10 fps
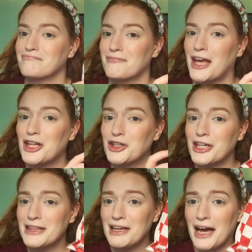Like, look
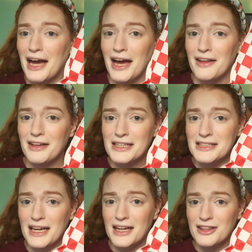at that. Like, is
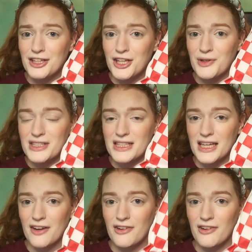that not the cutest thing ever?